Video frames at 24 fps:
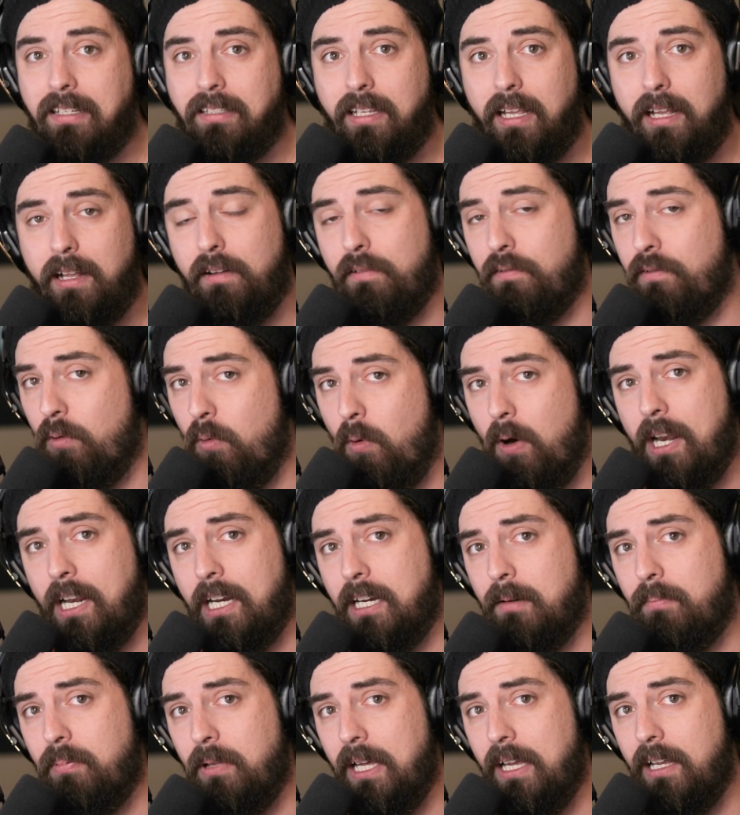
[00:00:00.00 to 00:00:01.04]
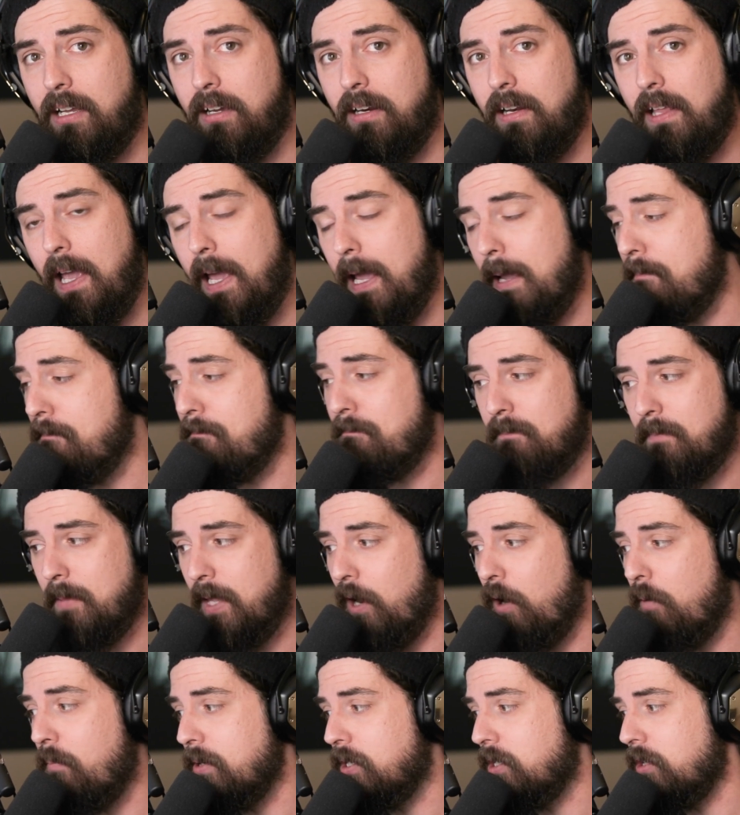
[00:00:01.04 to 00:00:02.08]
sake for wanting to play a good game.
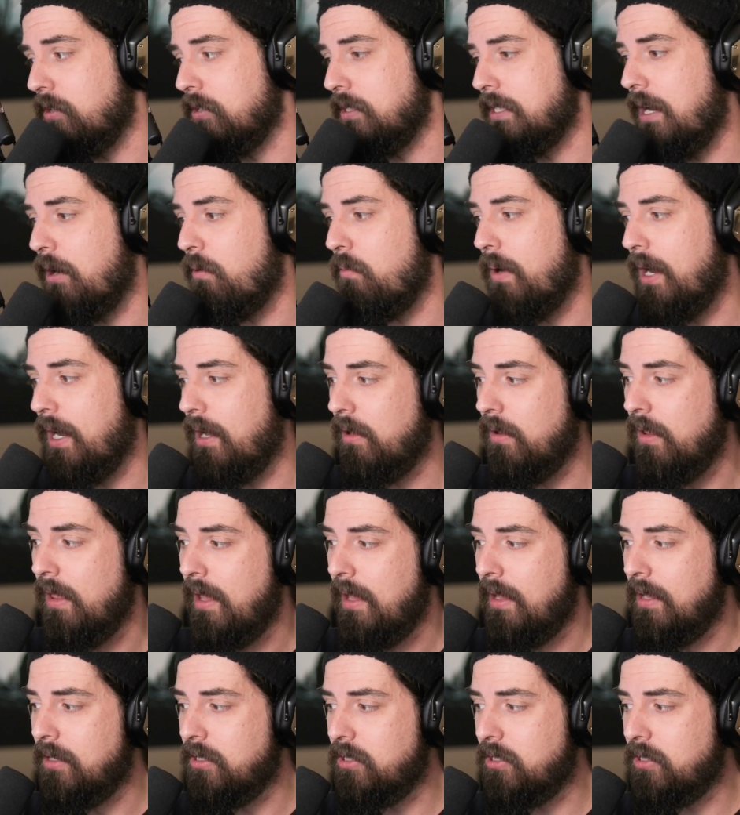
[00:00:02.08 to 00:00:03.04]
I hope it turns out well.